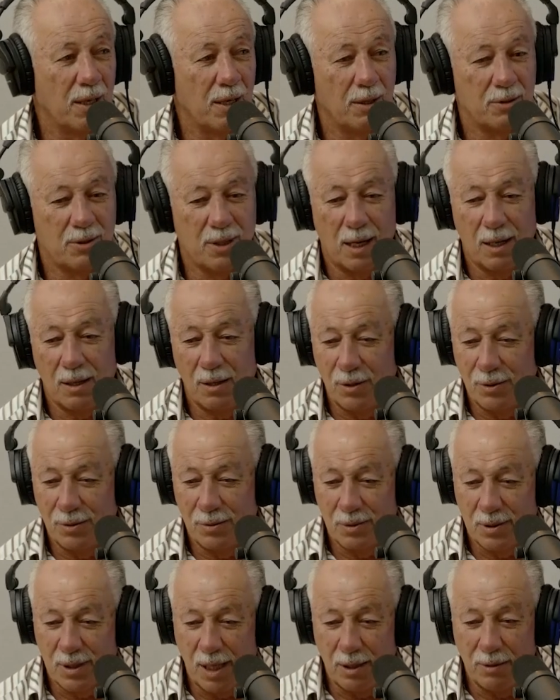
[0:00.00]
So Lou
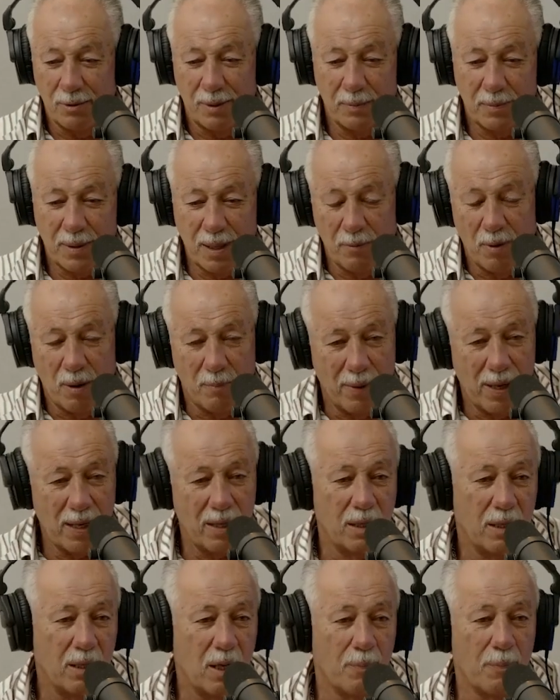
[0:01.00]
said to him, come on, mate,
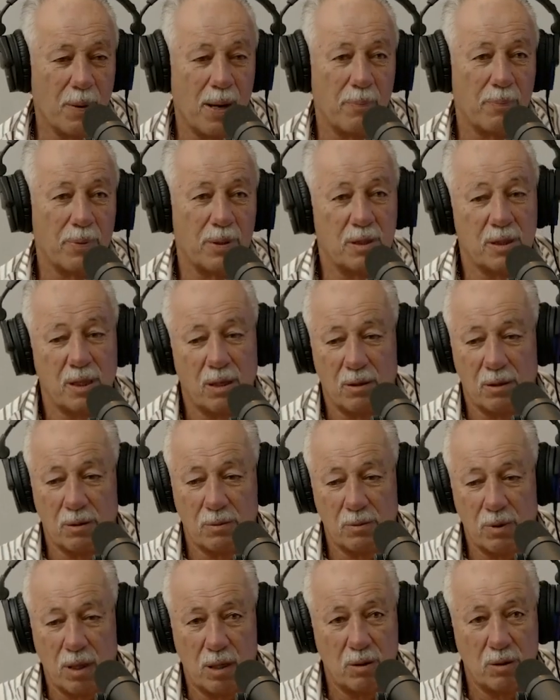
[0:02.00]
up. He said,
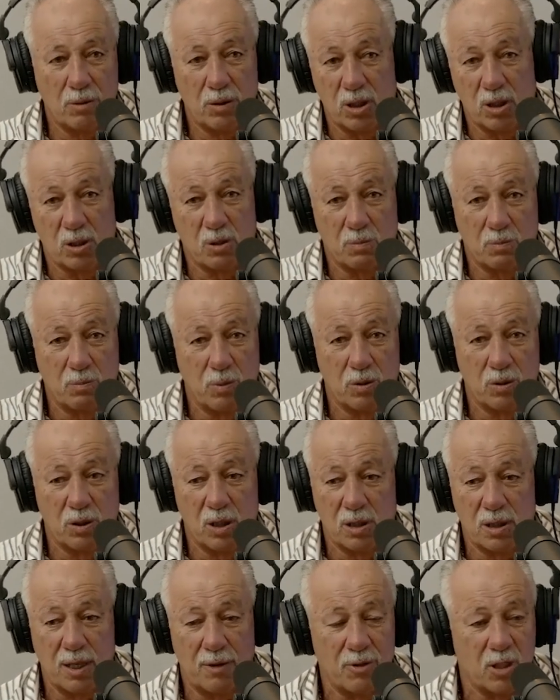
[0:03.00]
we'll
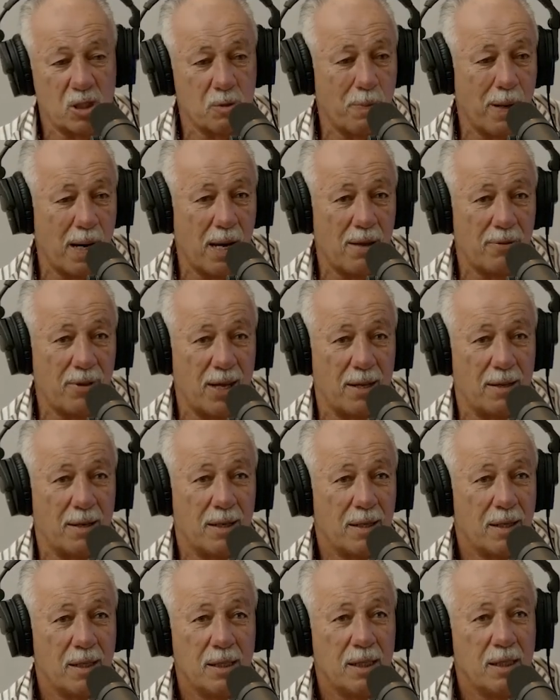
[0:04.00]
just have a spar then.
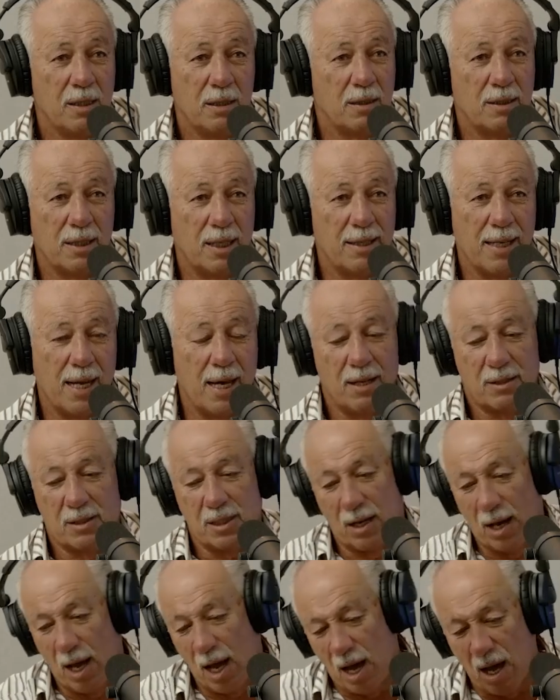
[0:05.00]
He said,
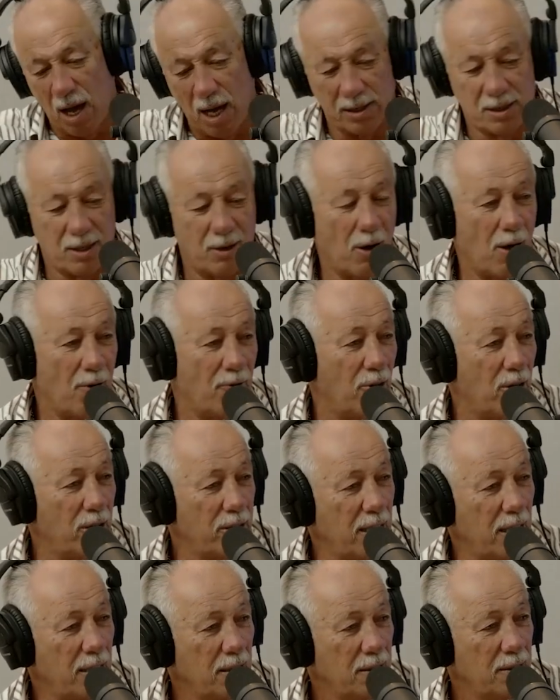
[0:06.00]
I'll
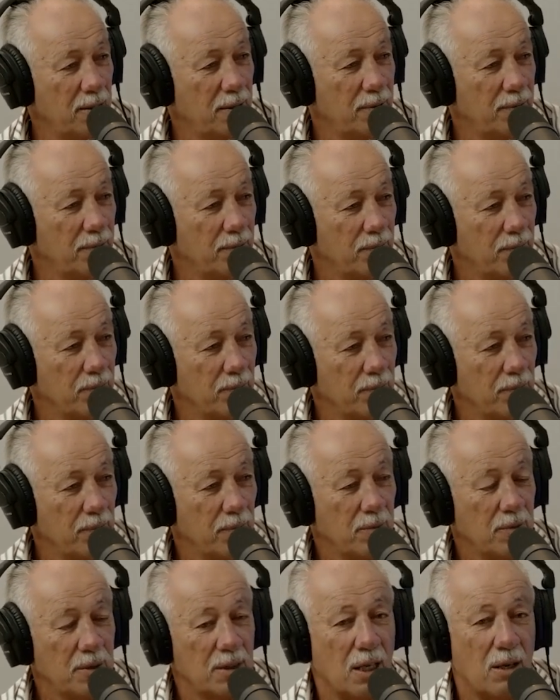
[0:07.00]
fight you.
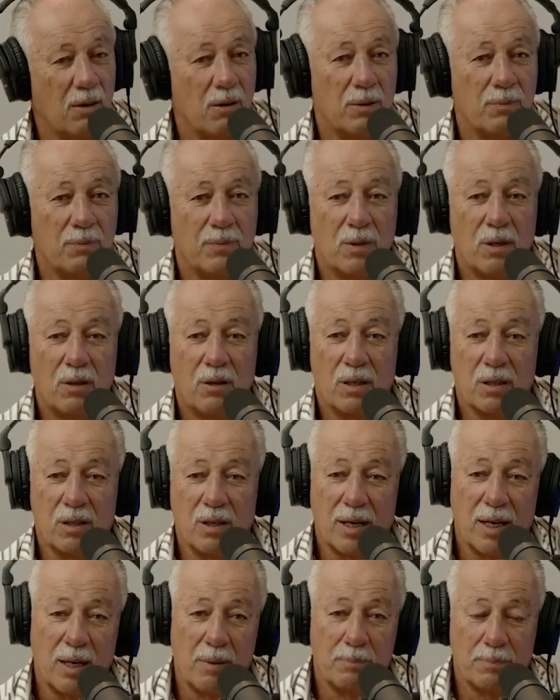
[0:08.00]
So I
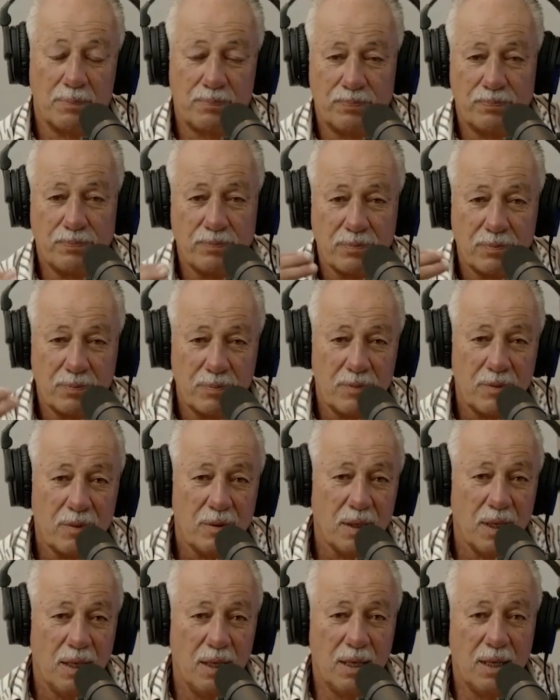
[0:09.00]
got up,
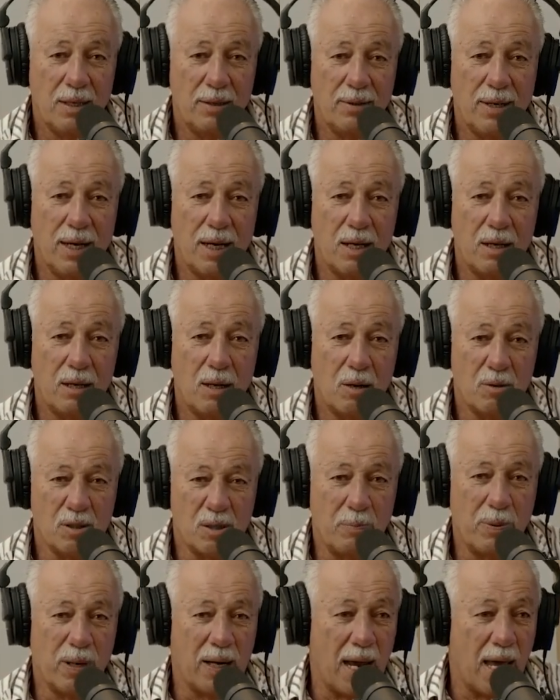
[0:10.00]
and I was a
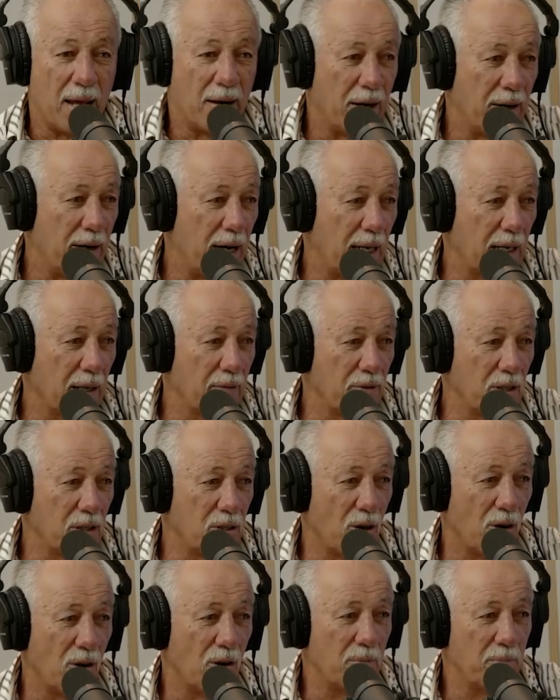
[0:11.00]
bit out of nick at the
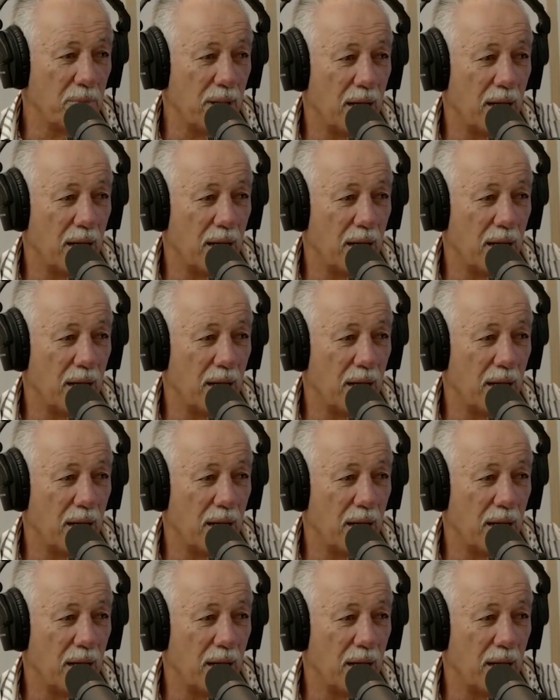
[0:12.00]
time,